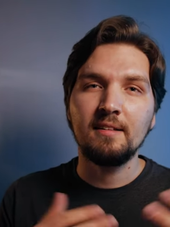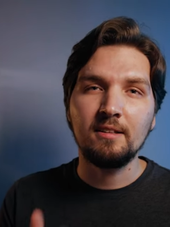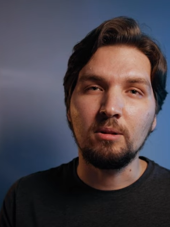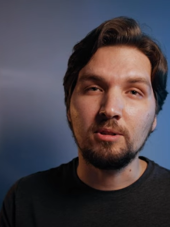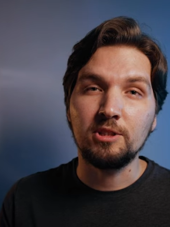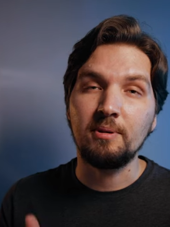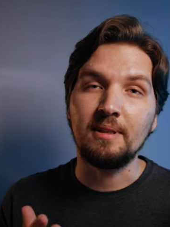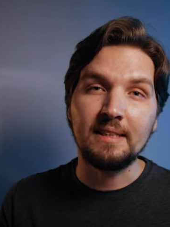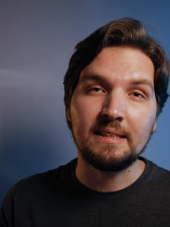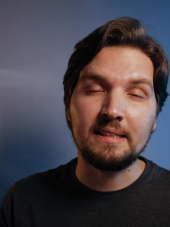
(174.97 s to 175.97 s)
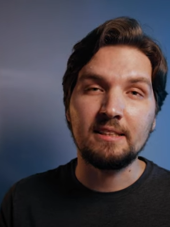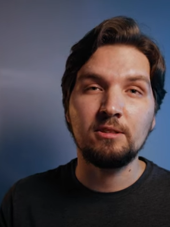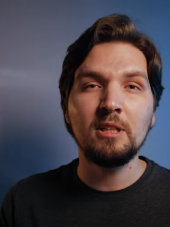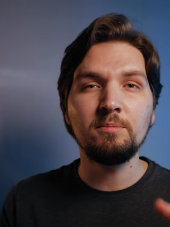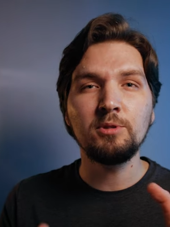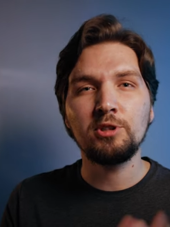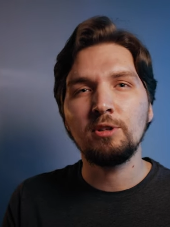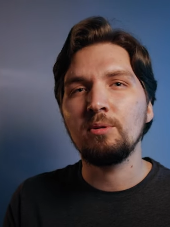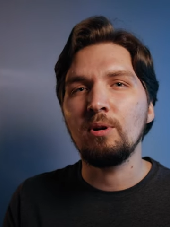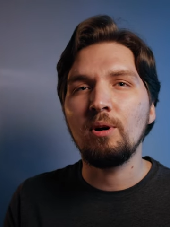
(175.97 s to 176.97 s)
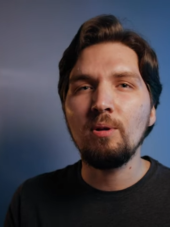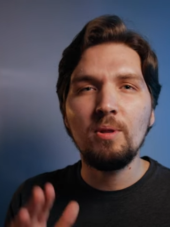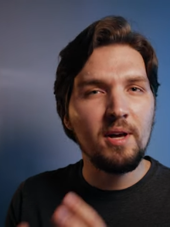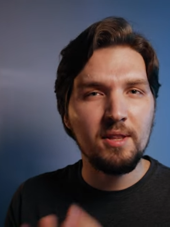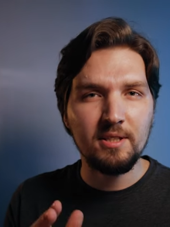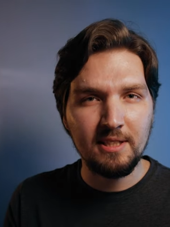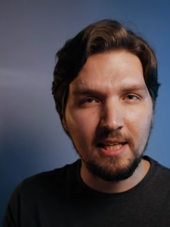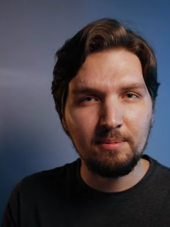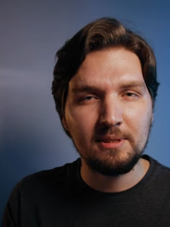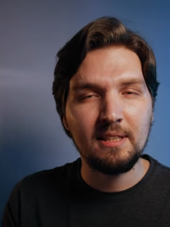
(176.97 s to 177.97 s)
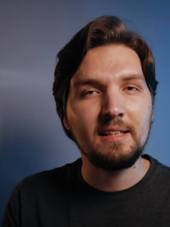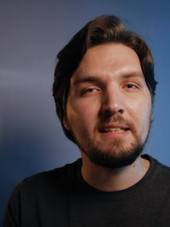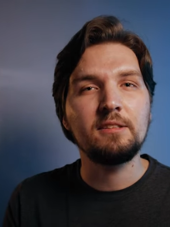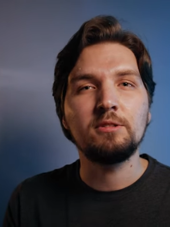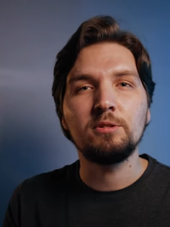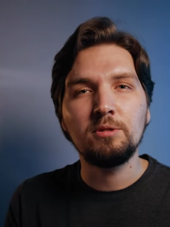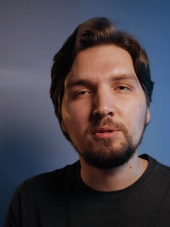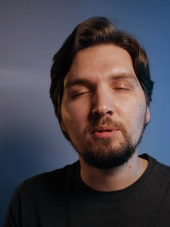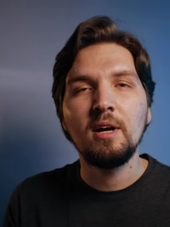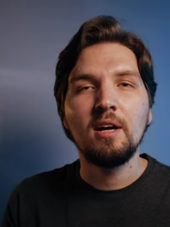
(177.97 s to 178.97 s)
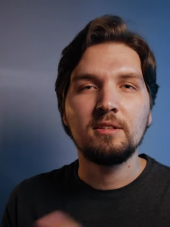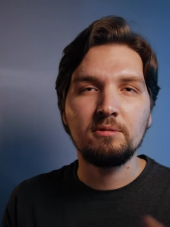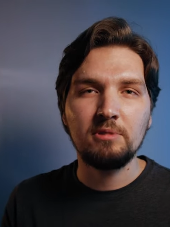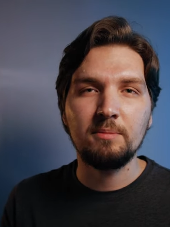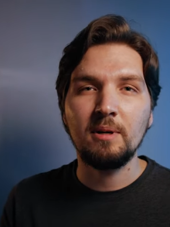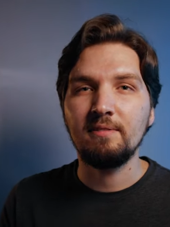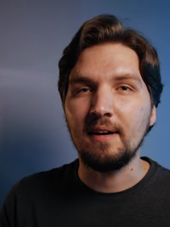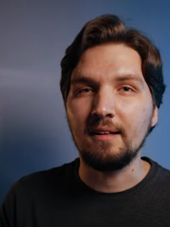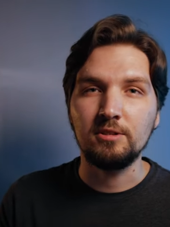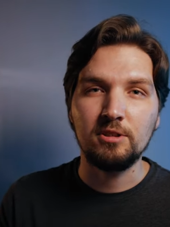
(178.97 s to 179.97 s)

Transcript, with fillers: that looks realistic. So let me show you all the other steps that I needed to do to create my final